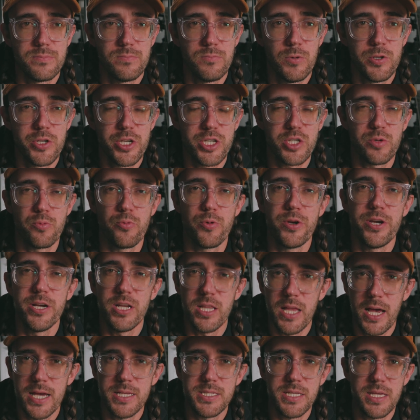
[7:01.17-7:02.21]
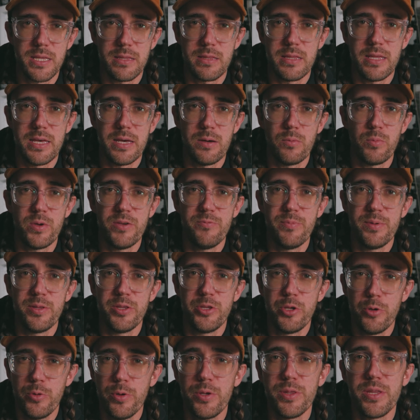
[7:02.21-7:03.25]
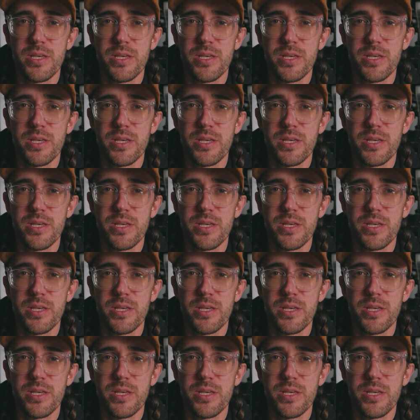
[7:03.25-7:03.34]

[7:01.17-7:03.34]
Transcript: realizing that we've been doing